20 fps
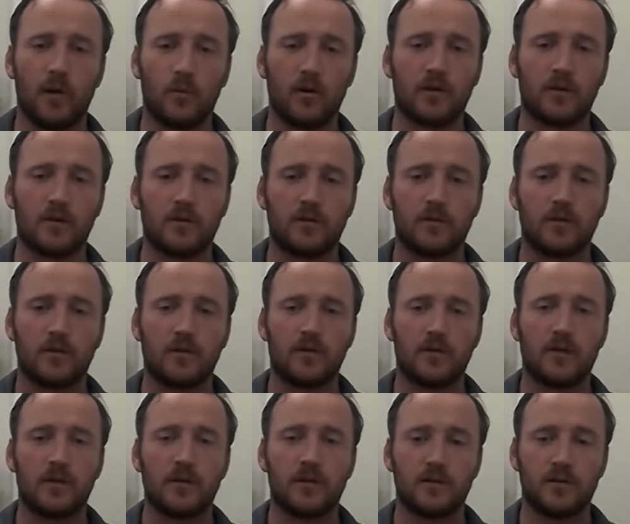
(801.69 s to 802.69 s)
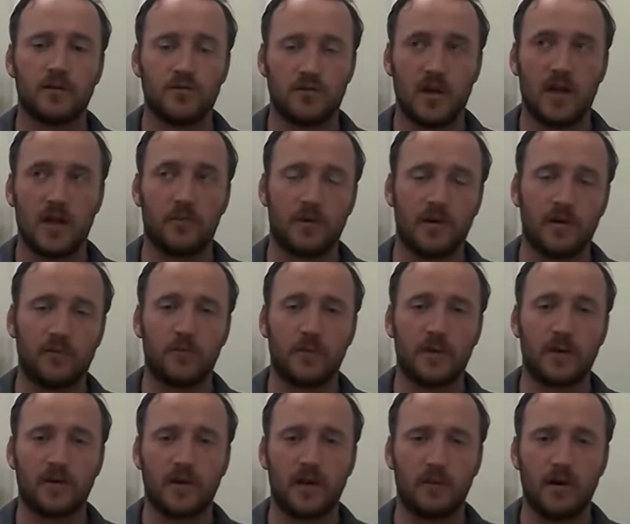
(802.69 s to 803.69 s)
working? And I said, Yeah, but I have a bit
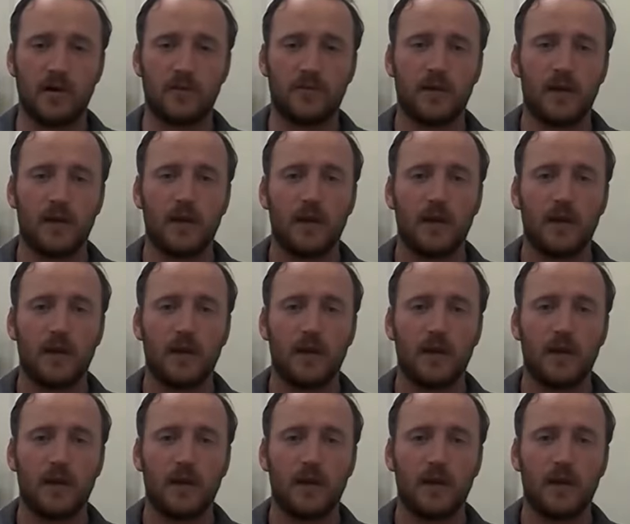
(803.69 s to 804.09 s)
of time off.